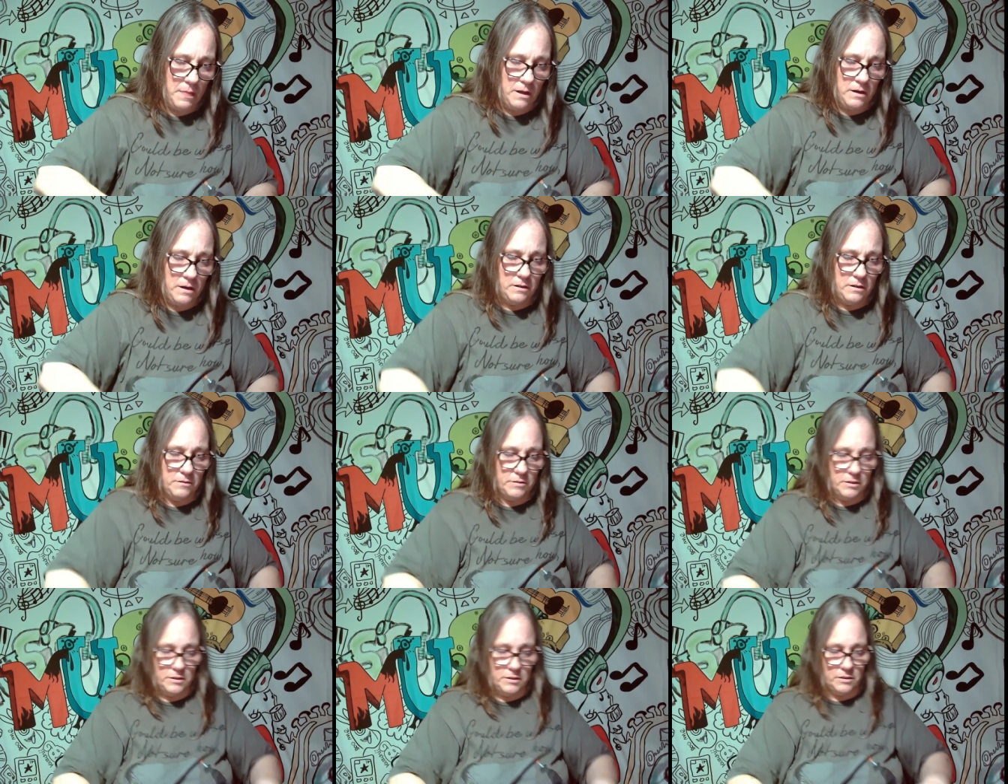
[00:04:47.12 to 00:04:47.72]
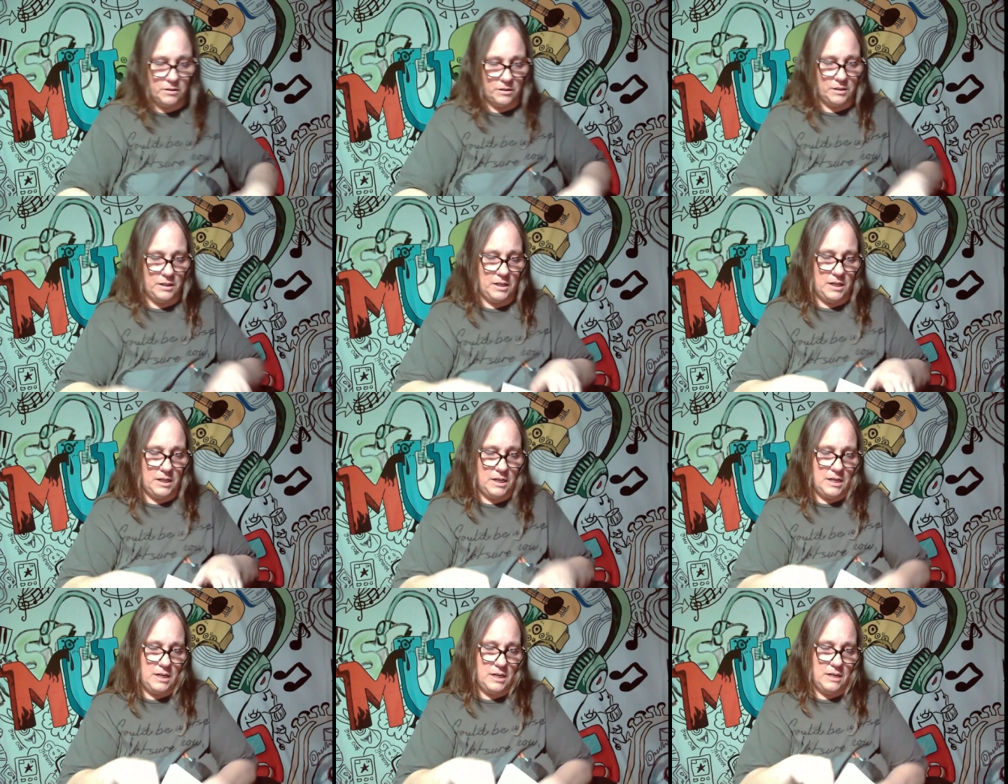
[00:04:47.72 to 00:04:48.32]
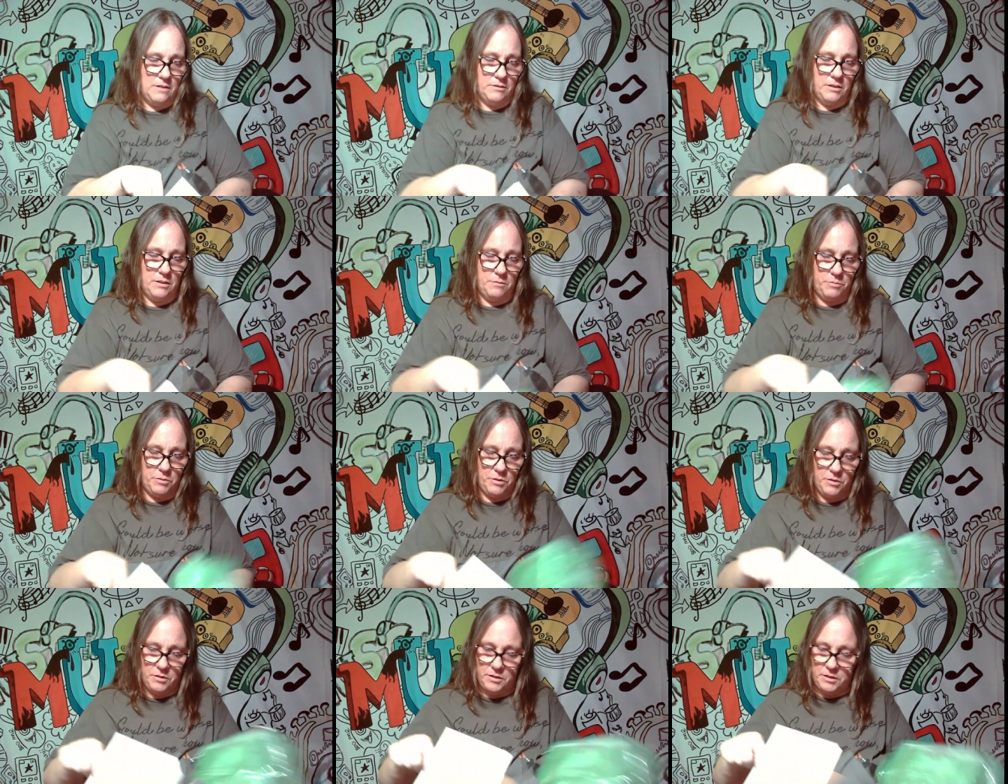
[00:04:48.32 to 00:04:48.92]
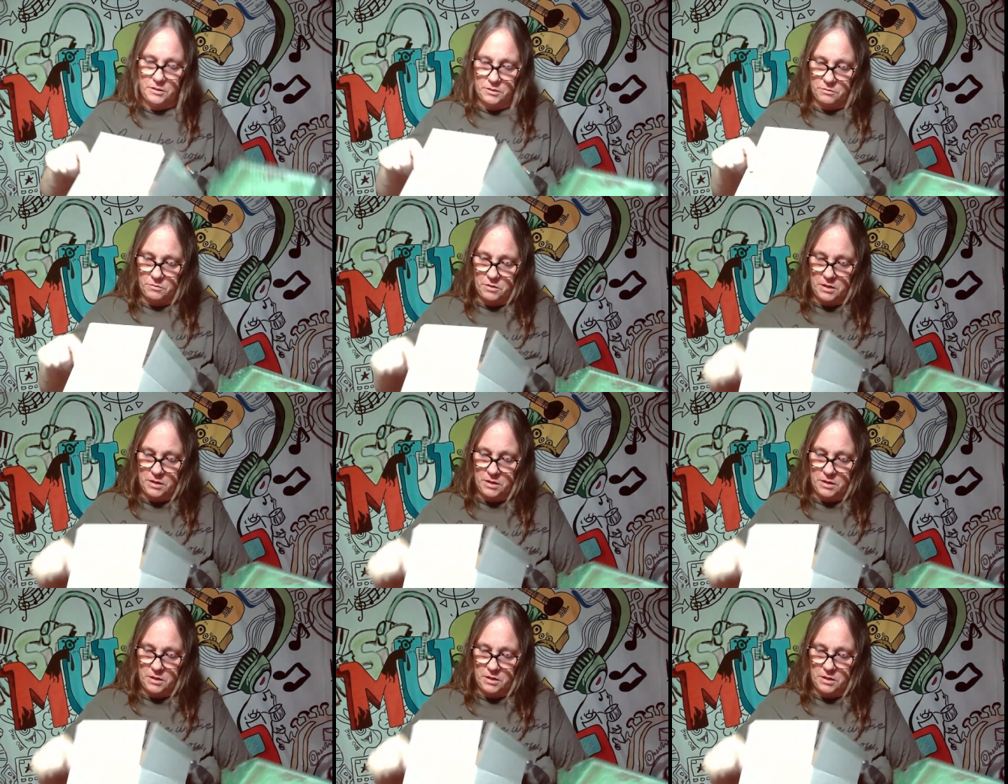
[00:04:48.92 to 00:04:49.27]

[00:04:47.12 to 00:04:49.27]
I'm gonna go ahead, we're gonna pull this one